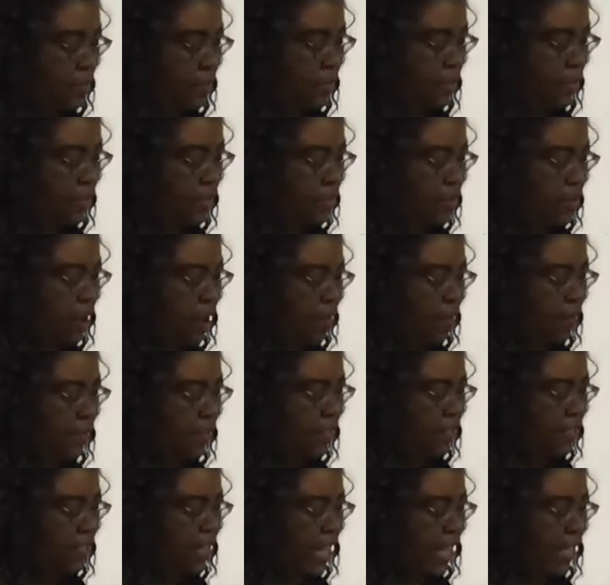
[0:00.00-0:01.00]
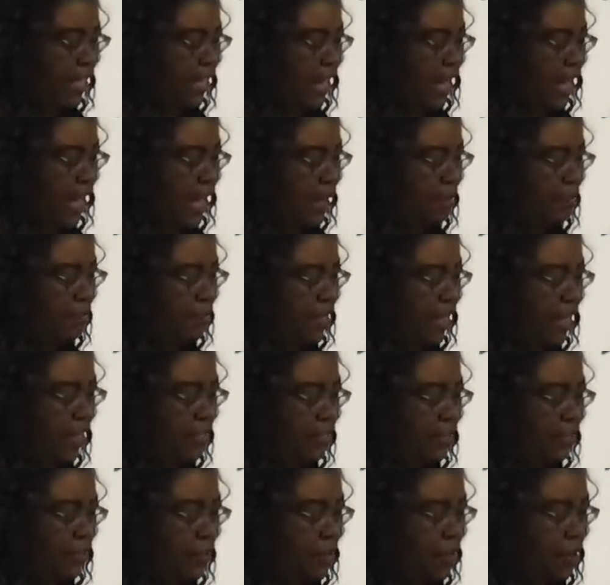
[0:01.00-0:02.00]
The scarf is a solid object,
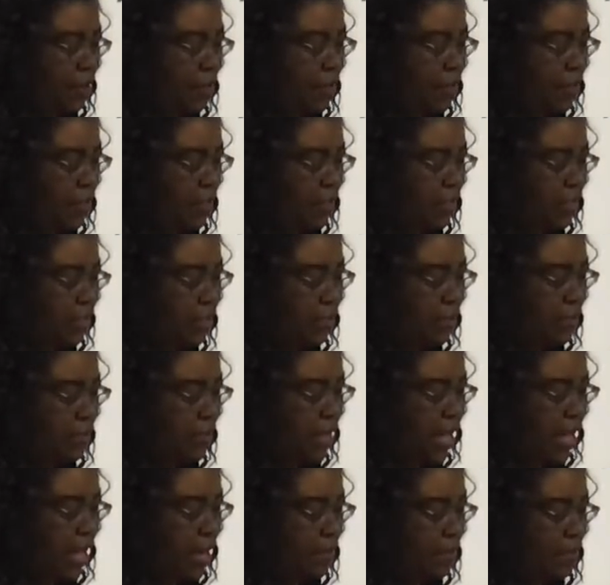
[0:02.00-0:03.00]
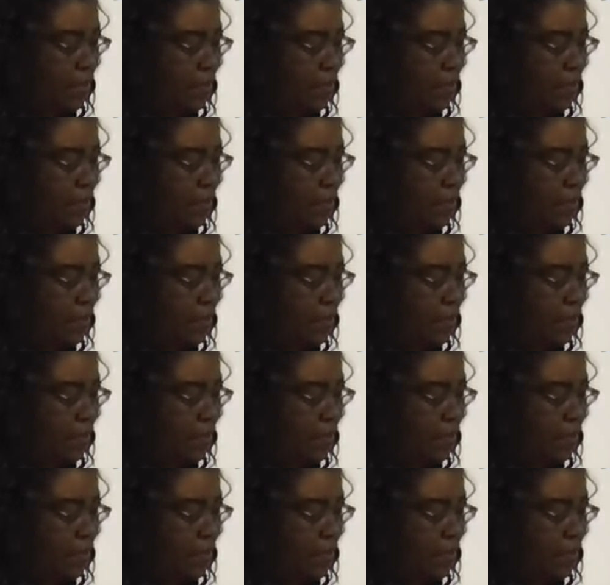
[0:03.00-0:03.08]
so you don't want to see through that.